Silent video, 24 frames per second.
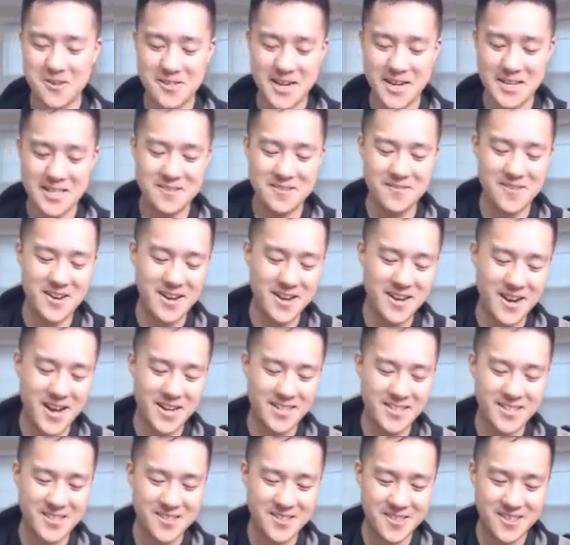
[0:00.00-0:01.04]
deck to me and
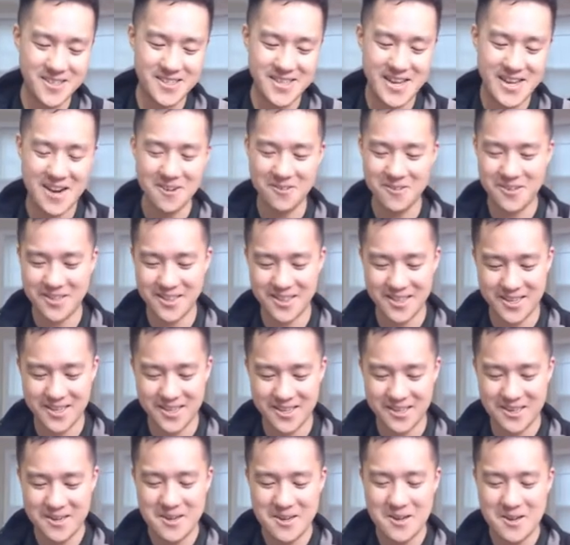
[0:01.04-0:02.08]
actually took us out with
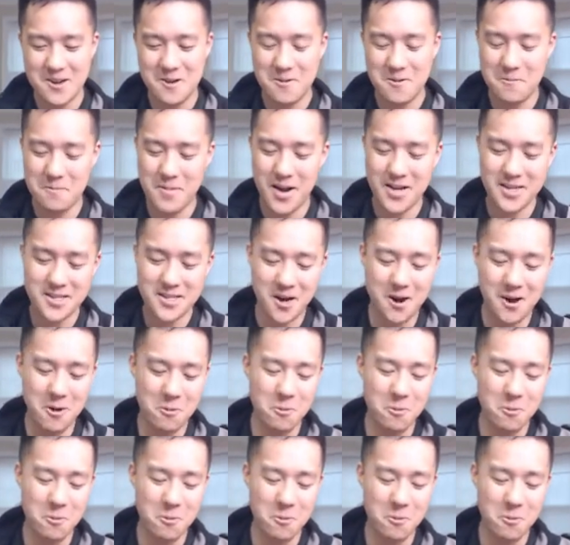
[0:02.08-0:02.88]
the Magikarp